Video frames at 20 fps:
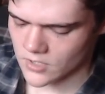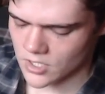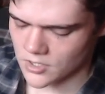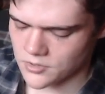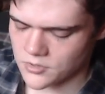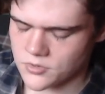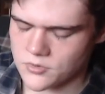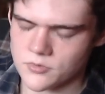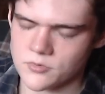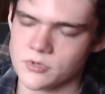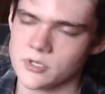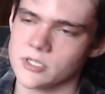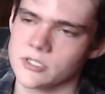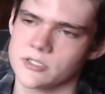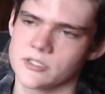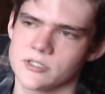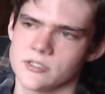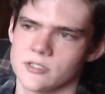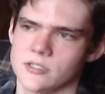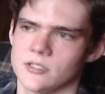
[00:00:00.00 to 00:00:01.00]
noon
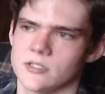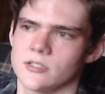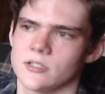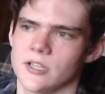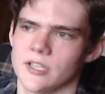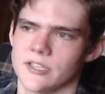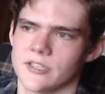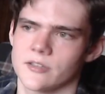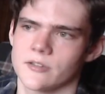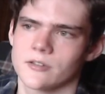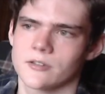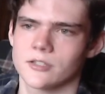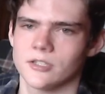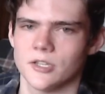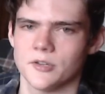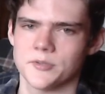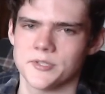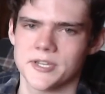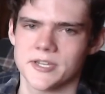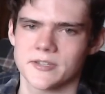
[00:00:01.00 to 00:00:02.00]
to like
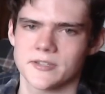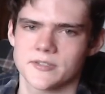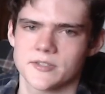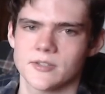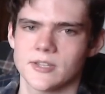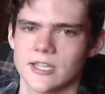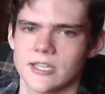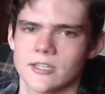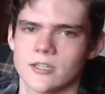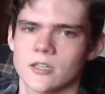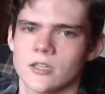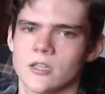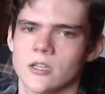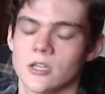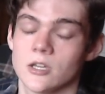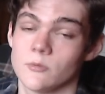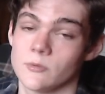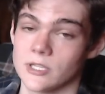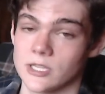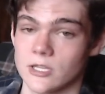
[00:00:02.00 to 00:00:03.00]
closing. So like
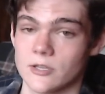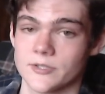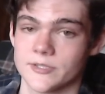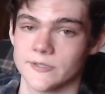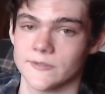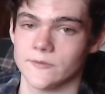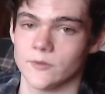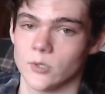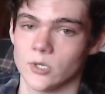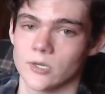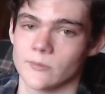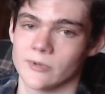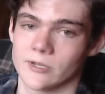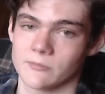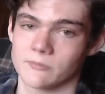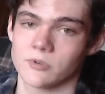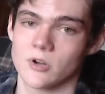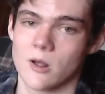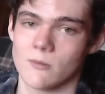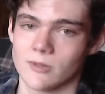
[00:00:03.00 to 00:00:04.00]
we close at 4, but
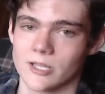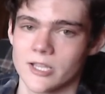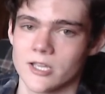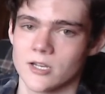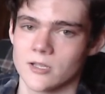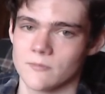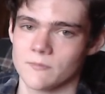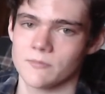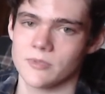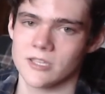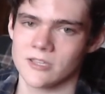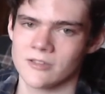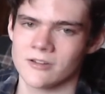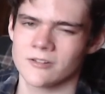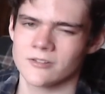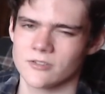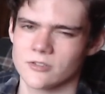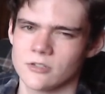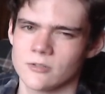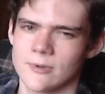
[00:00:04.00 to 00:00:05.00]
I'm probably gonna be there
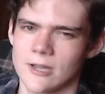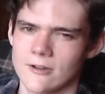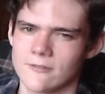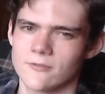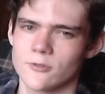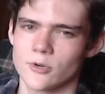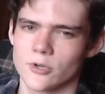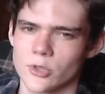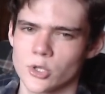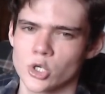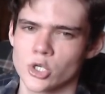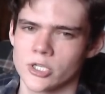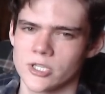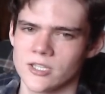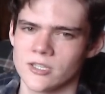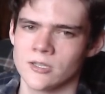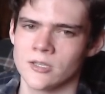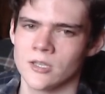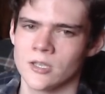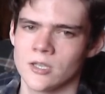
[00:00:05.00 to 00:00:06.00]
until about
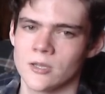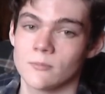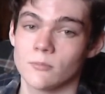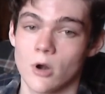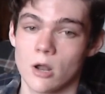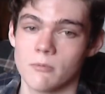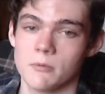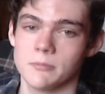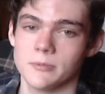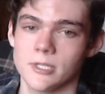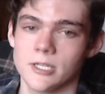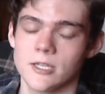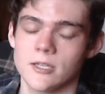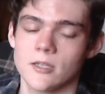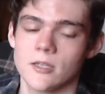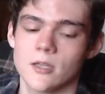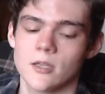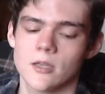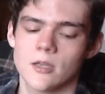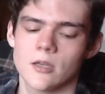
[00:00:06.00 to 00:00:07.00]
4:30 probably.
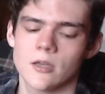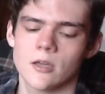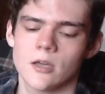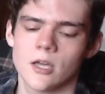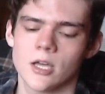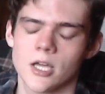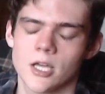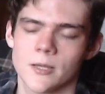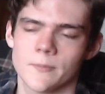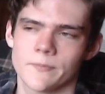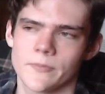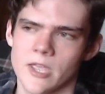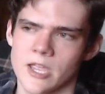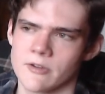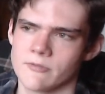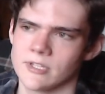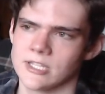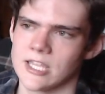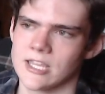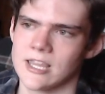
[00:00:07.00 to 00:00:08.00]
I
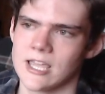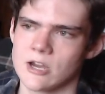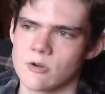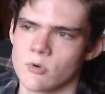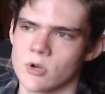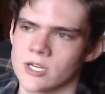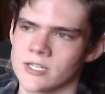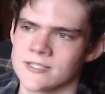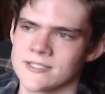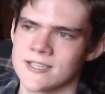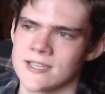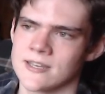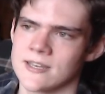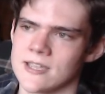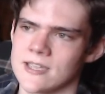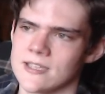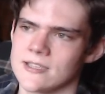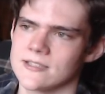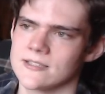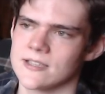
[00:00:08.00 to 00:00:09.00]
really like working
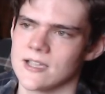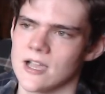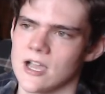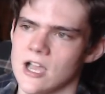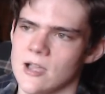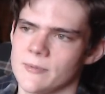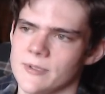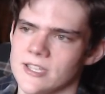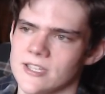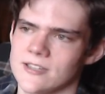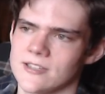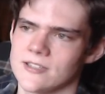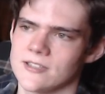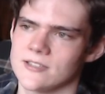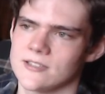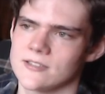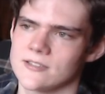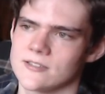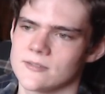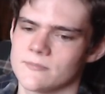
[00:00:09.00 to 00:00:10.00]
Sundays,
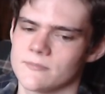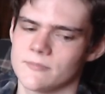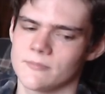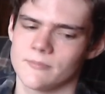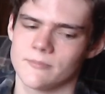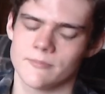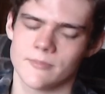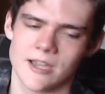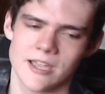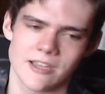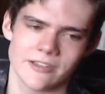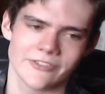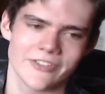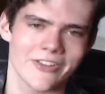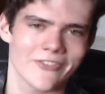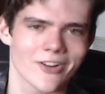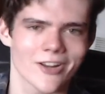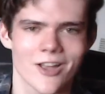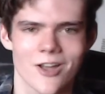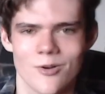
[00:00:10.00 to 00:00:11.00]
because my
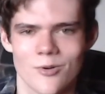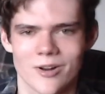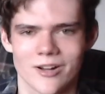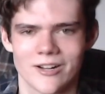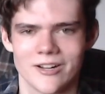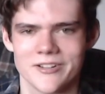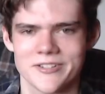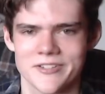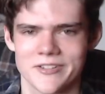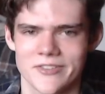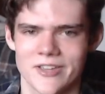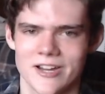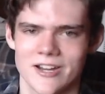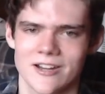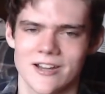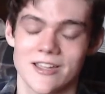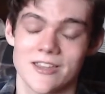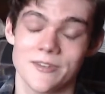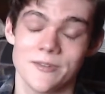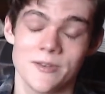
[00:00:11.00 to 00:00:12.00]
favorite coworkers are there,
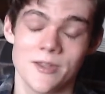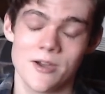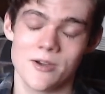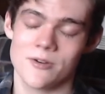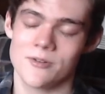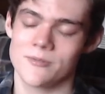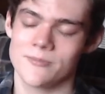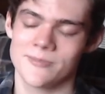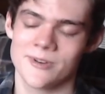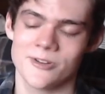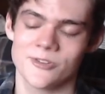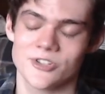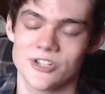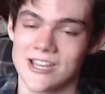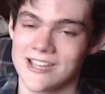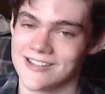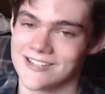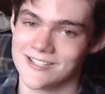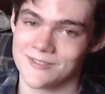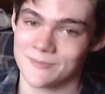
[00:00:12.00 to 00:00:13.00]
and no
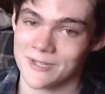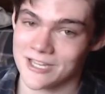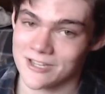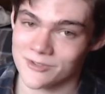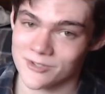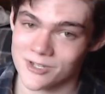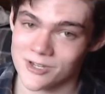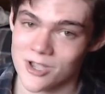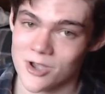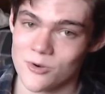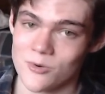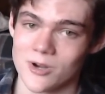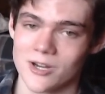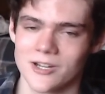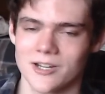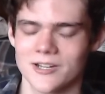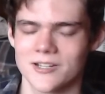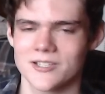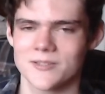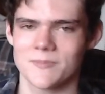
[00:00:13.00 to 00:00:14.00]
shade to my other
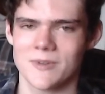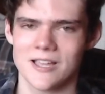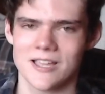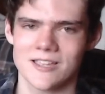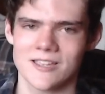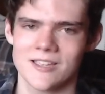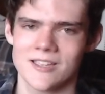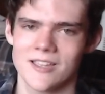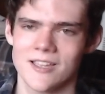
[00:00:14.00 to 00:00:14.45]
coworkers, but,